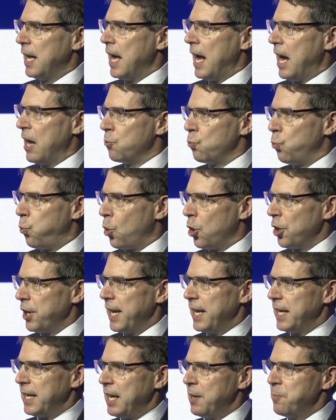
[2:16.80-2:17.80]
and what
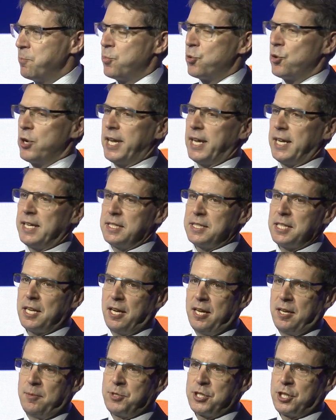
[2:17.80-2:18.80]
it can bring in
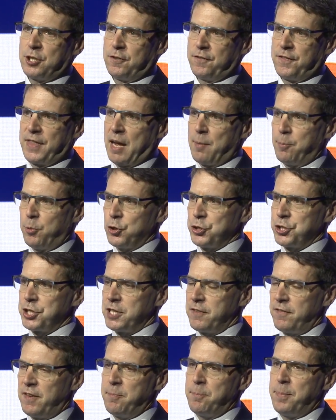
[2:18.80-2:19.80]
terms of that
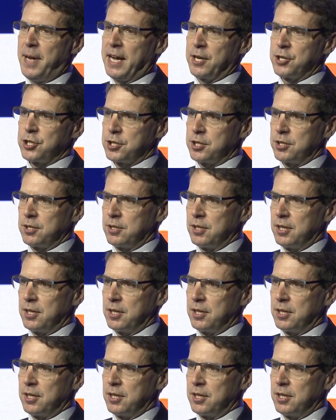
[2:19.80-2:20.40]
positive impact.